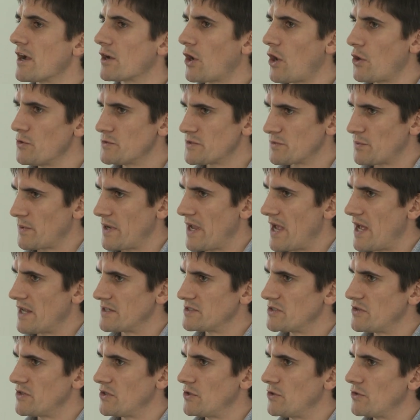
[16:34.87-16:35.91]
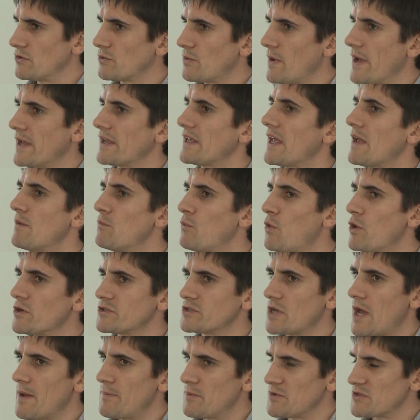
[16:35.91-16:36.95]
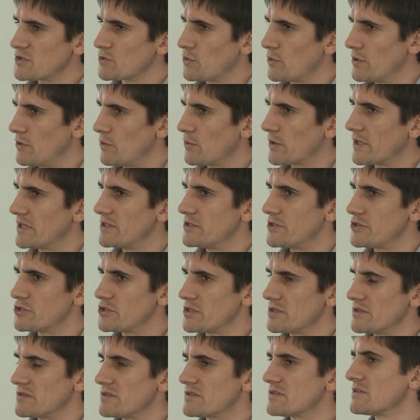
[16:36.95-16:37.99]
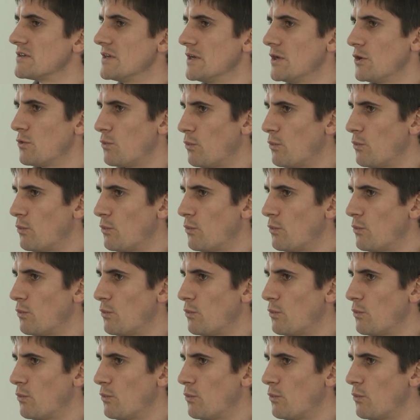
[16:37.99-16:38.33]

close we are to the earthquake and what type of soil conditions